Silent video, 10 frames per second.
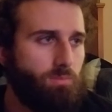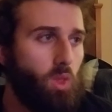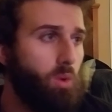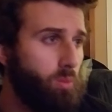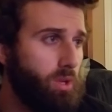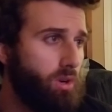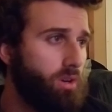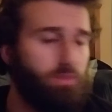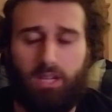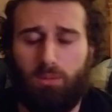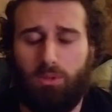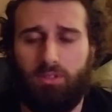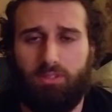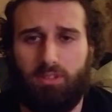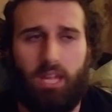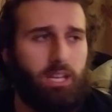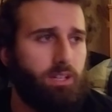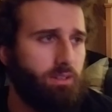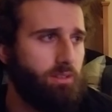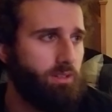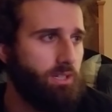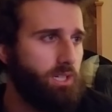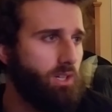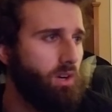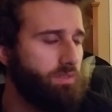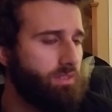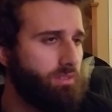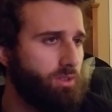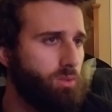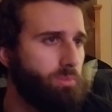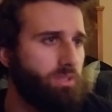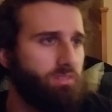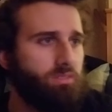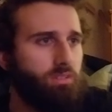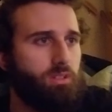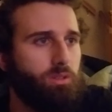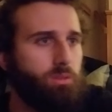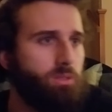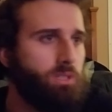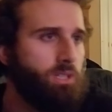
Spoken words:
we are available to that end. Offices are open. So